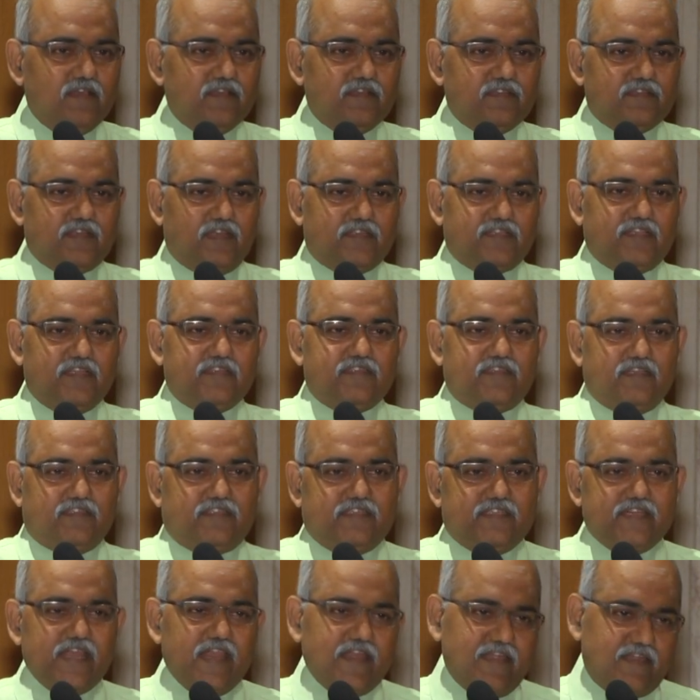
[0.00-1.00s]
such and
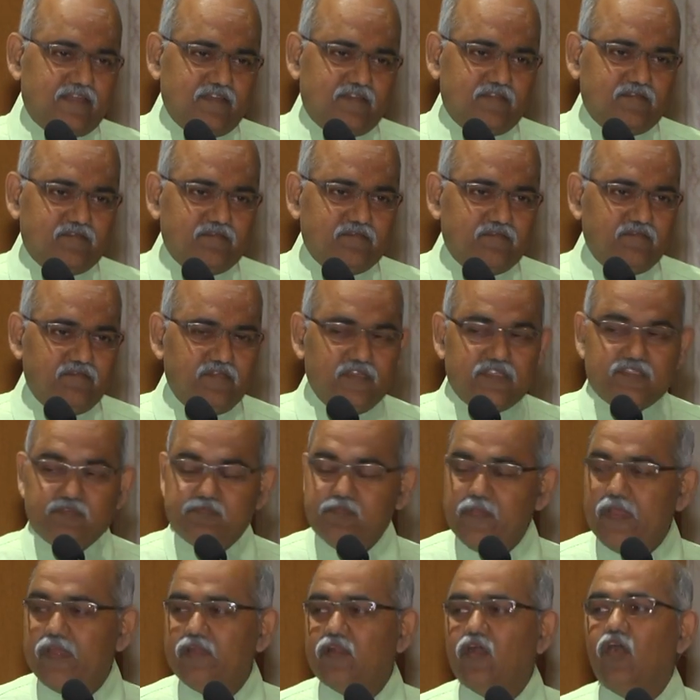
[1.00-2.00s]
such date, which
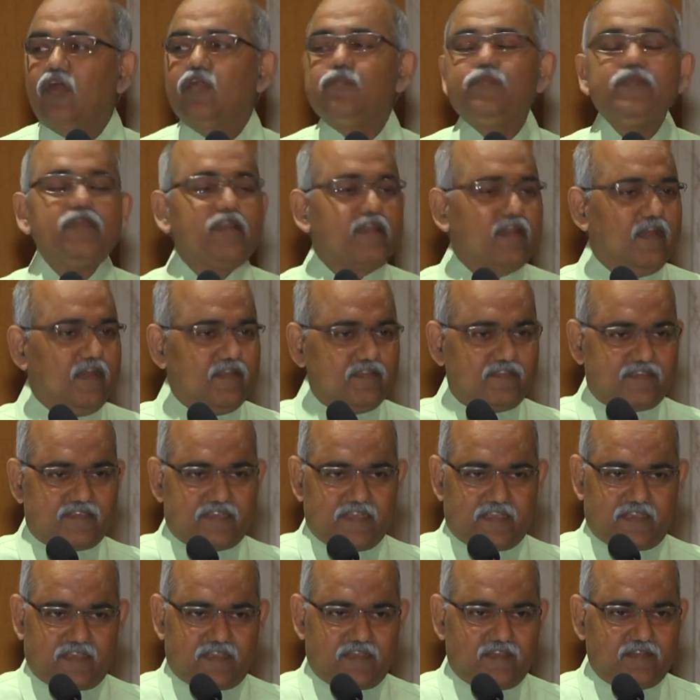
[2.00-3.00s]
may not be realistic.